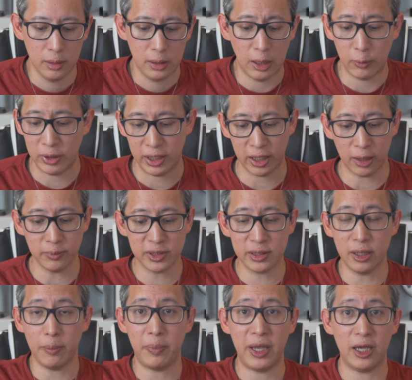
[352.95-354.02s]
Now when it comes to
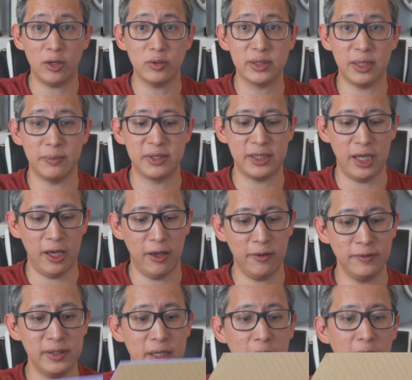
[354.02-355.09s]
the panels
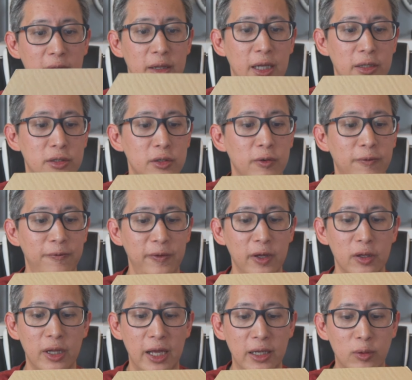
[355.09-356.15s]
themselves, they do
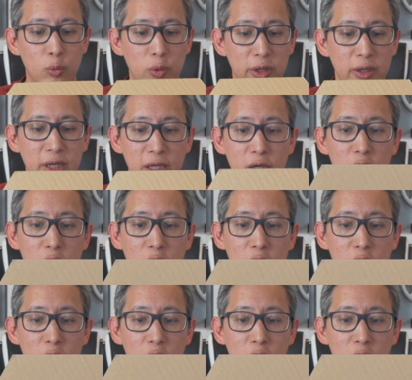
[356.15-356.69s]
feel like really